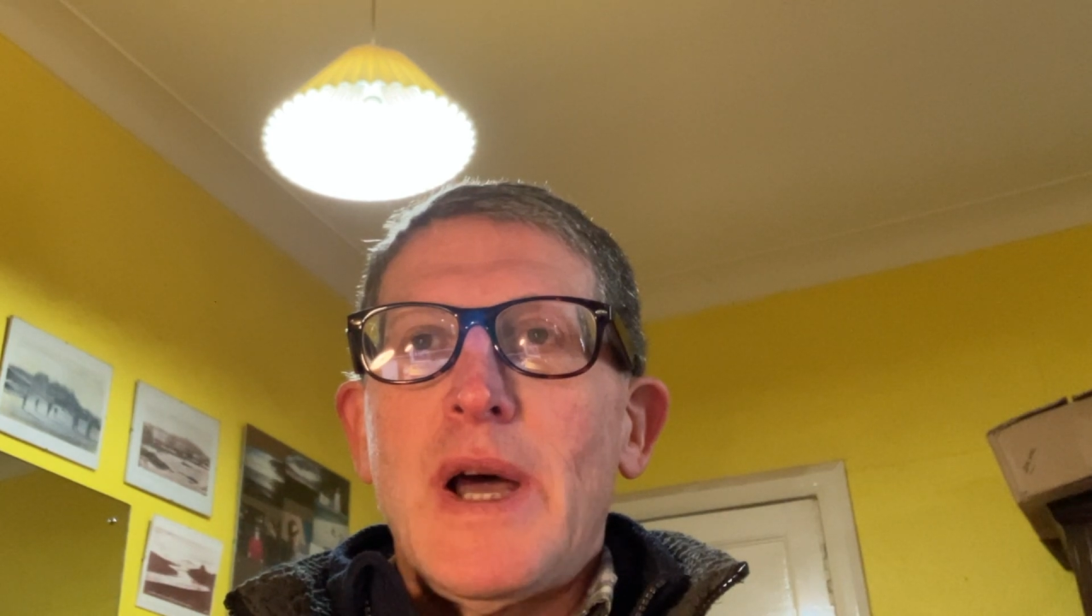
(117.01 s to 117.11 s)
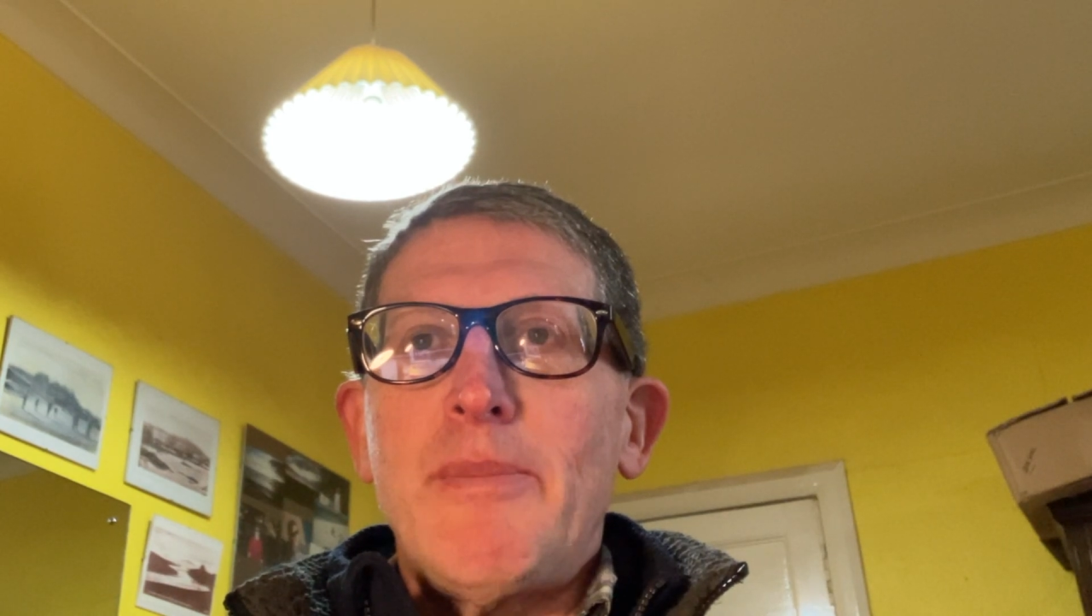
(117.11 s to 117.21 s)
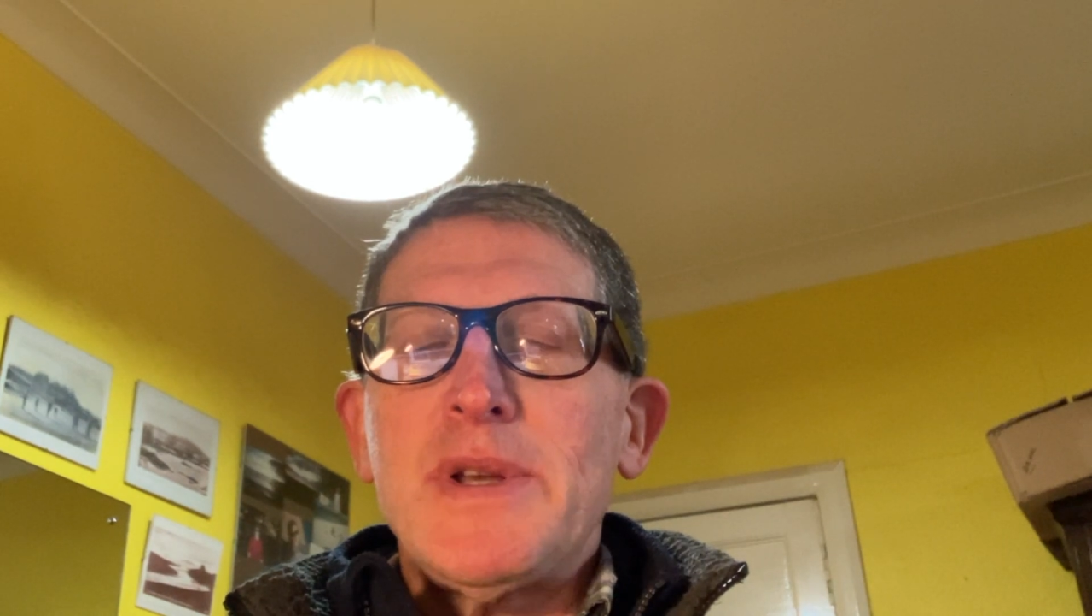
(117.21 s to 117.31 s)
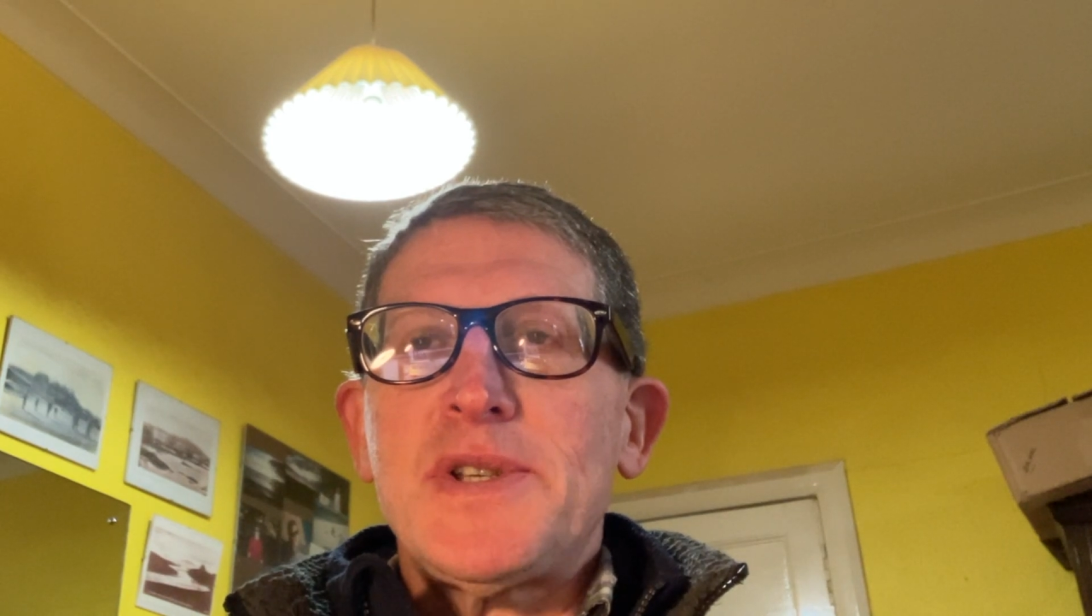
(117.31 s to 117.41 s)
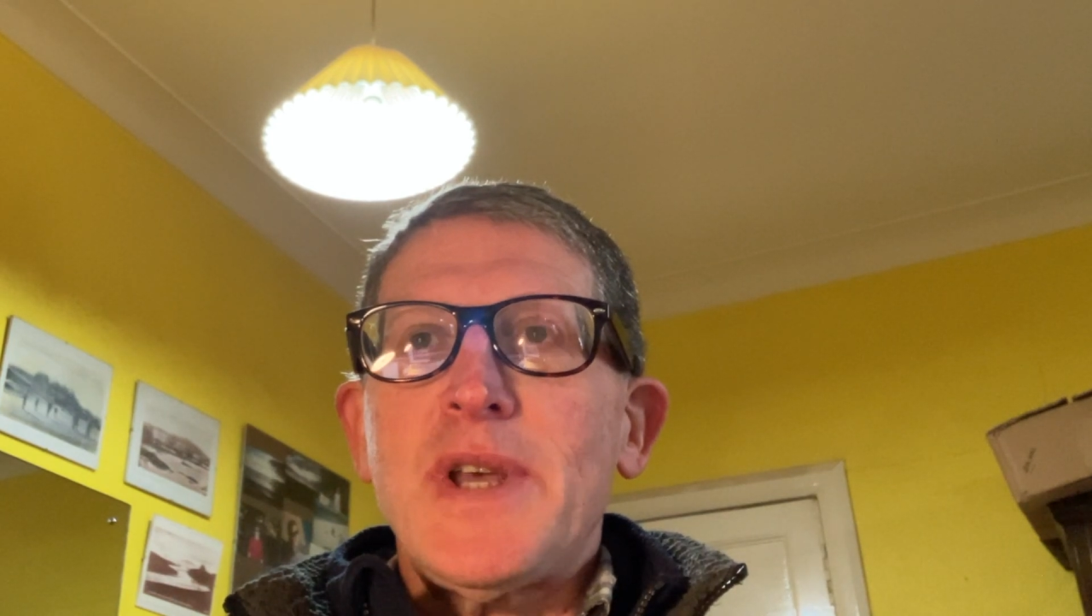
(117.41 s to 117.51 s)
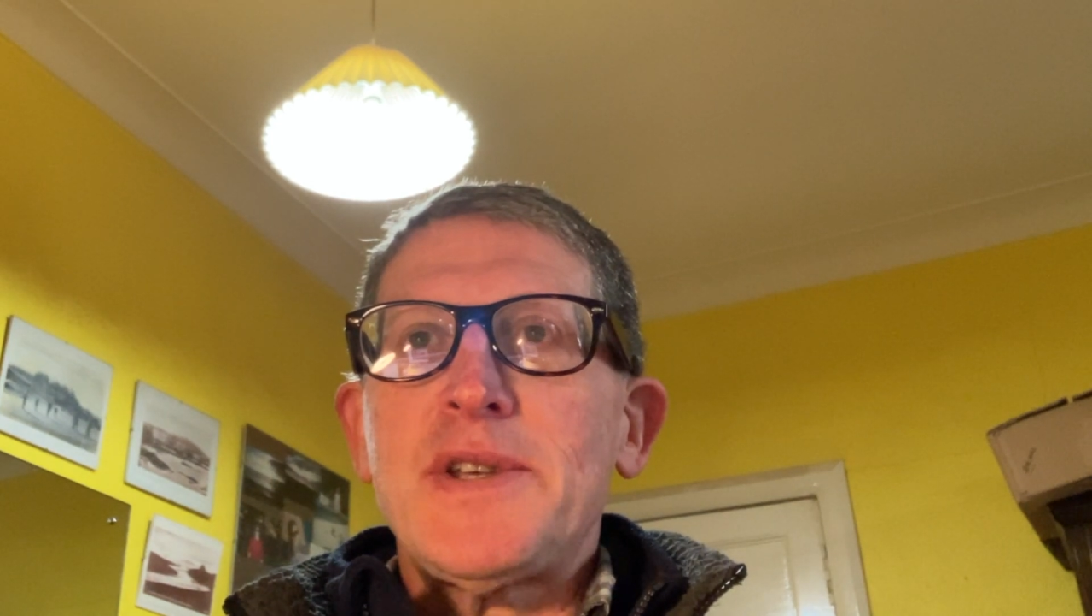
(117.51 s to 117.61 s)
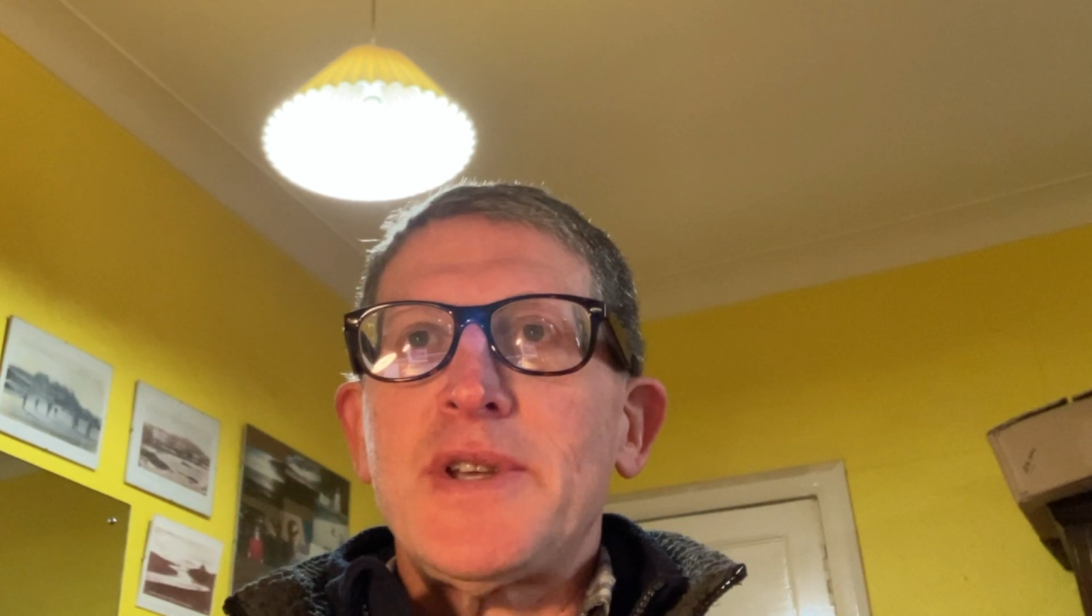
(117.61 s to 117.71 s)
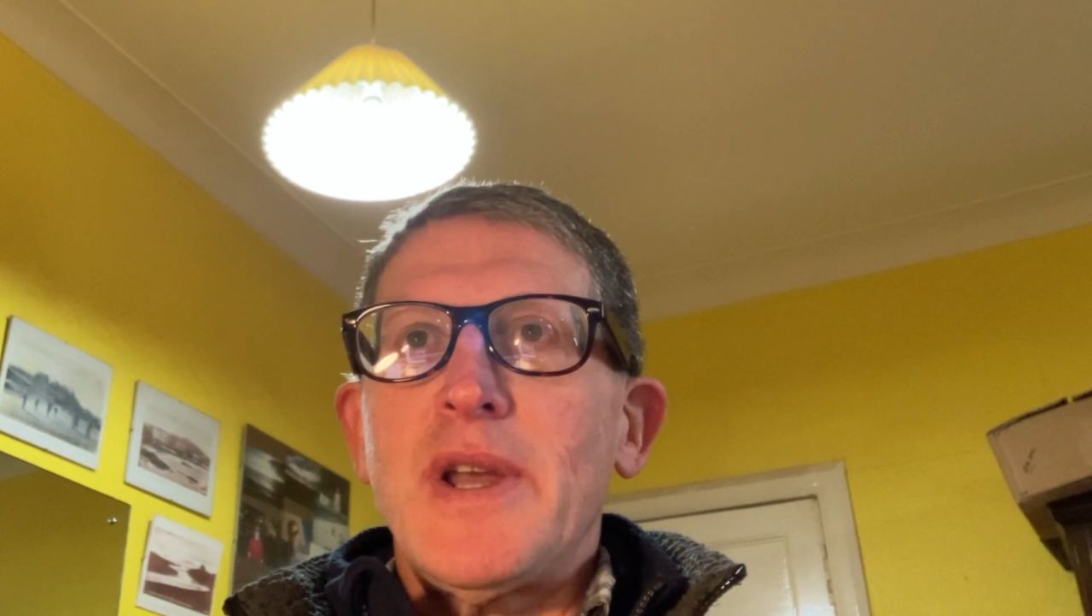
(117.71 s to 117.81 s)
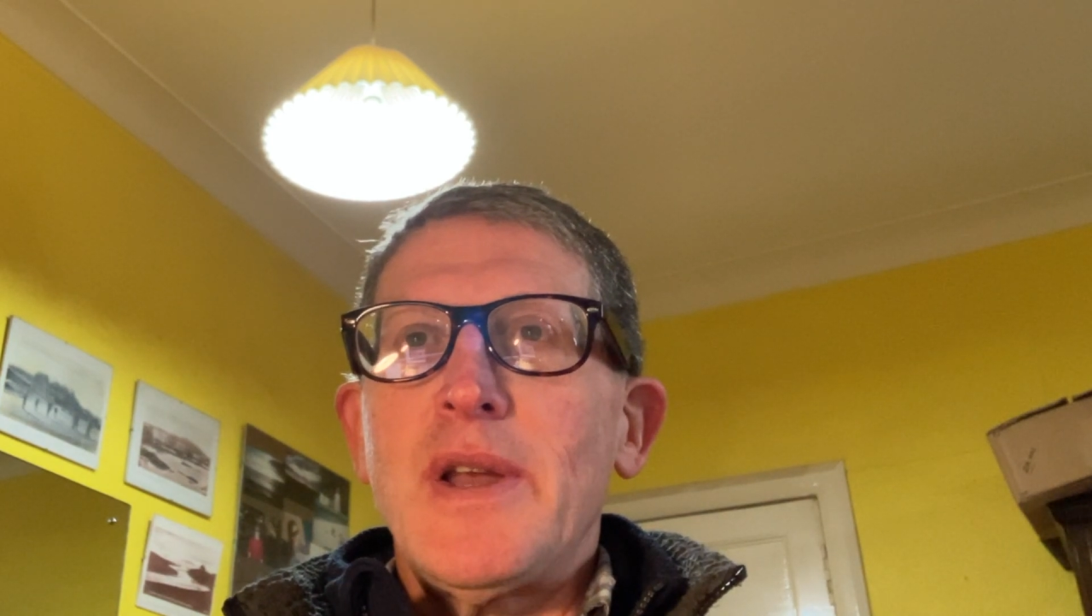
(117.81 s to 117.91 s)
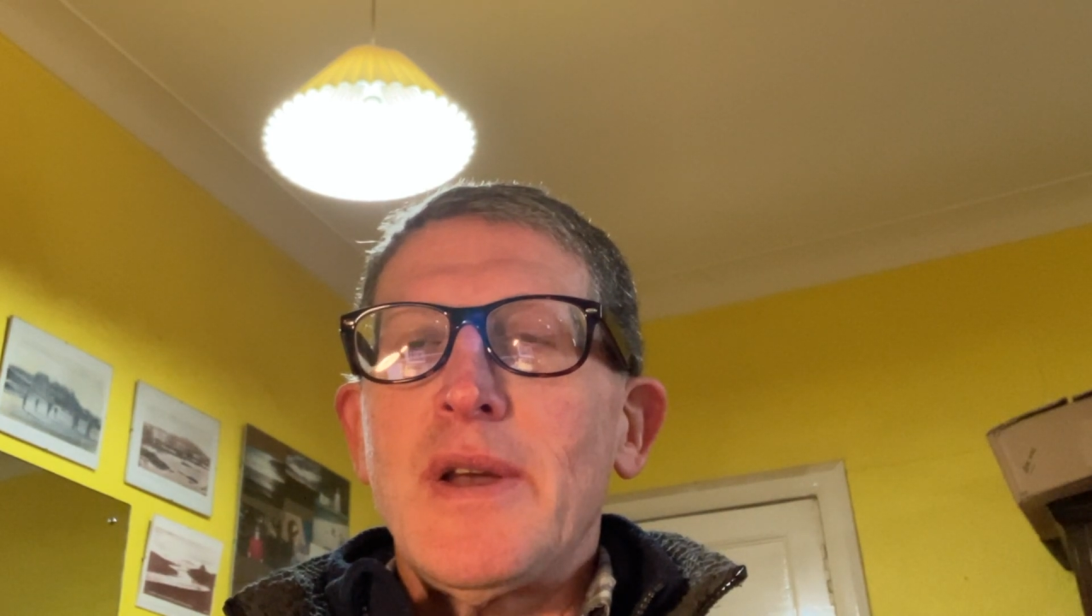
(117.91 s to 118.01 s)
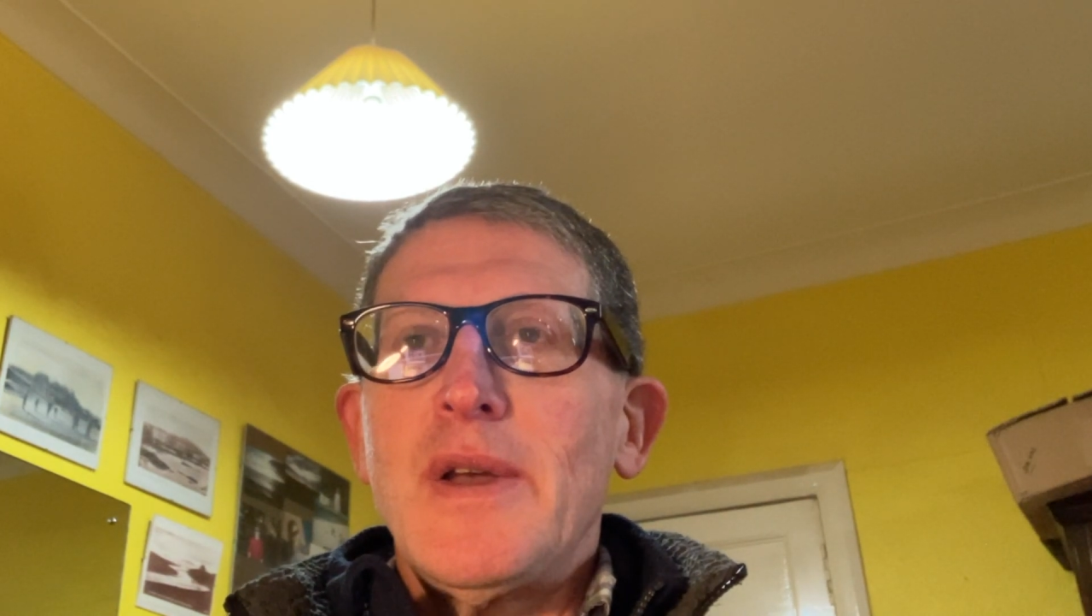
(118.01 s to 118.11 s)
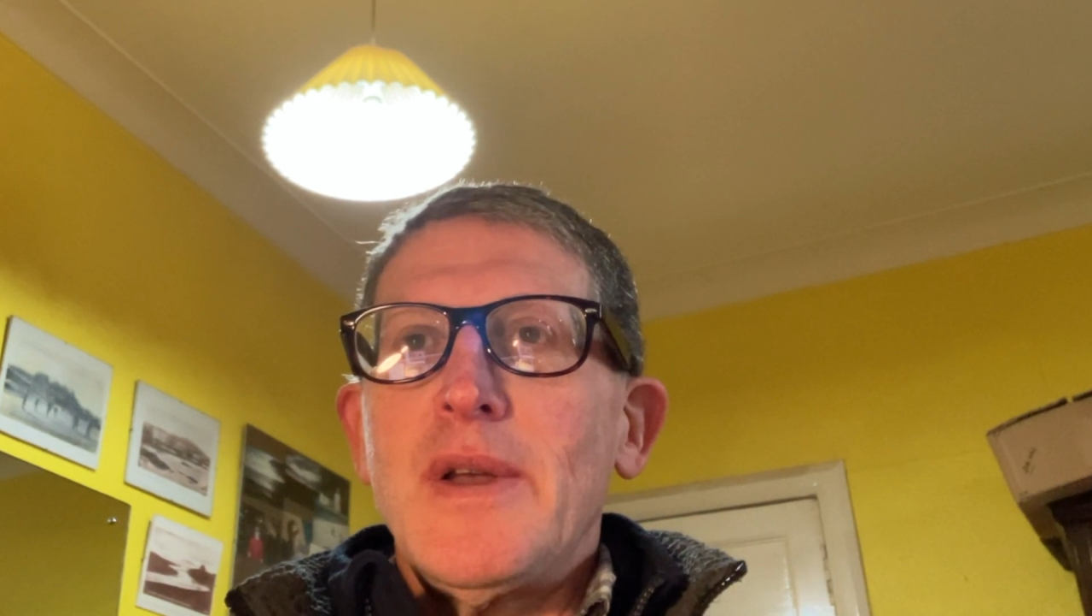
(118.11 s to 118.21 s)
I'm assessing